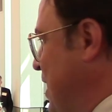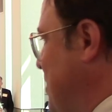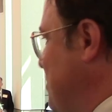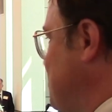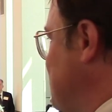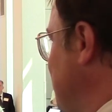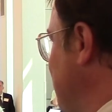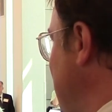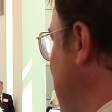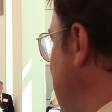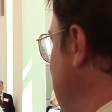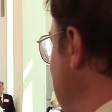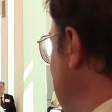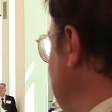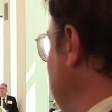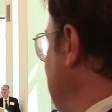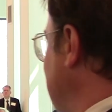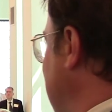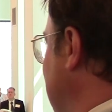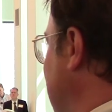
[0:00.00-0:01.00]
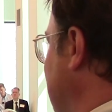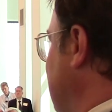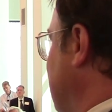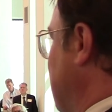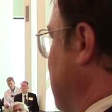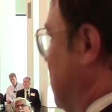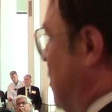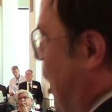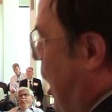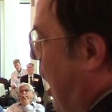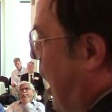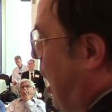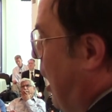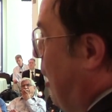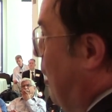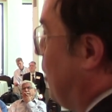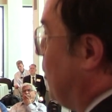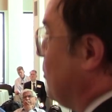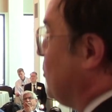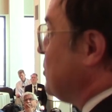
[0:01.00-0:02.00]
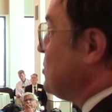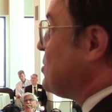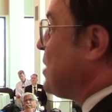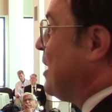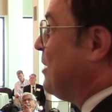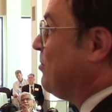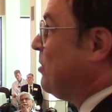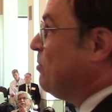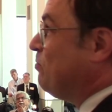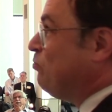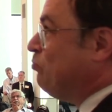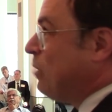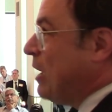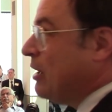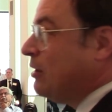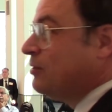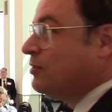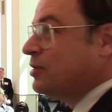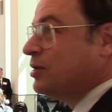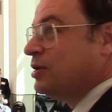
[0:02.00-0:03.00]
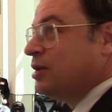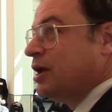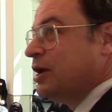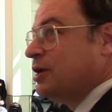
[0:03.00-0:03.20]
nature, man. You know, and they're like, no, it's got to be better than